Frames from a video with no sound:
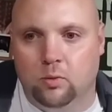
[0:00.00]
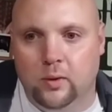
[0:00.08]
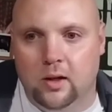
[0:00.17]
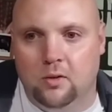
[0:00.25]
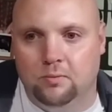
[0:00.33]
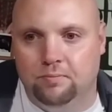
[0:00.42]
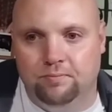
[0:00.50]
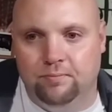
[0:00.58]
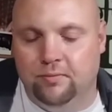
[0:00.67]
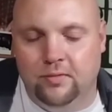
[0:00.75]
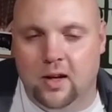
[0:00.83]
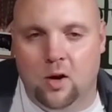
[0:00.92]
don't
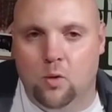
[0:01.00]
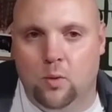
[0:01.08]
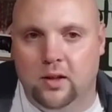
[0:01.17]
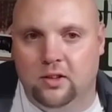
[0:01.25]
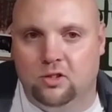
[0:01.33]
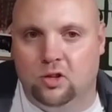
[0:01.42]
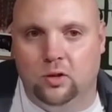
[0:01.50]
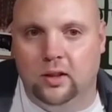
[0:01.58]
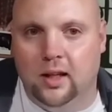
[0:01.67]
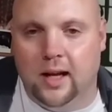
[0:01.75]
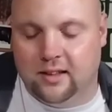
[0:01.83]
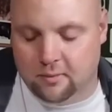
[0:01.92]
know what it's truly
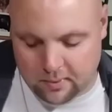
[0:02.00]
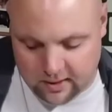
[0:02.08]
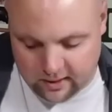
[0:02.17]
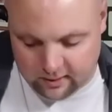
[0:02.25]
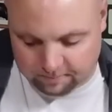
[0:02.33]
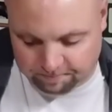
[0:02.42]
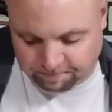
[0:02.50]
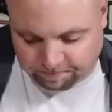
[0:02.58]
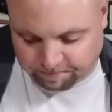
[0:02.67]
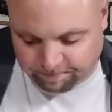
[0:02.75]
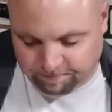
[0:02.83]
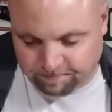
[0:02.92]
like to be,
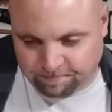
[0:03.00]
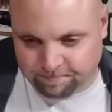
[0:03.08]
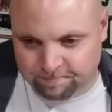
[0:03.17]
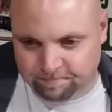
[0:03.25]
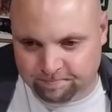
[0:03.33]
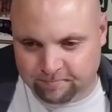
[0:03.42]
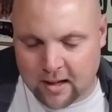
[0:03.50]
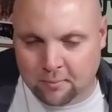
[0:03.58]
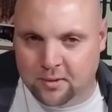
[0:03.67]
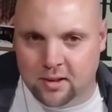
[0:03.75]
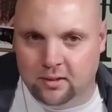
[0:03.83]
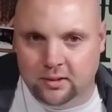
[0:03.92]
I'm
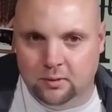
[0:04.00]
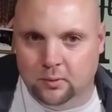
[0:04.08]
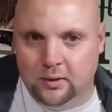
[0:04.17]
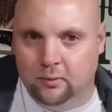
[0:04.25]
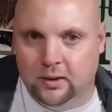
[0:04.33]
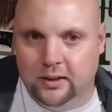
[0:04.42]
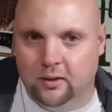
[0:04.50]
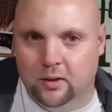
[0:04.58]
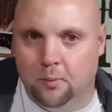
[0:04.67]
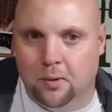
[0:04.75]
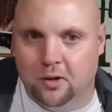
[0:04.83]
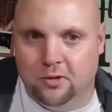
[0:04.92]
telling you, we really don't know
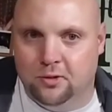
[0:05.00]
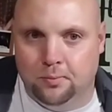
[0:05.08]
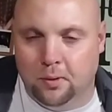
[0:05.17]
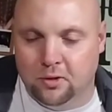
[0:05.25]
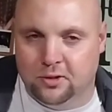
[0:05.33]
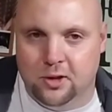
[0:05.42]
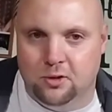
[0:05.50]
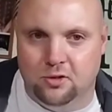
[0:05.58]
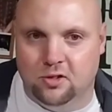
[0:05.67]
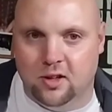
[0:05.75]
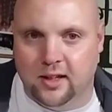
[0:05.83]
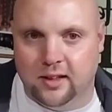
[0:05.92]
what perse
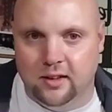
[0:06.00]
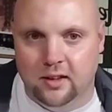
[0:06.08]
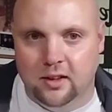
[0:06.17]
persecution's like.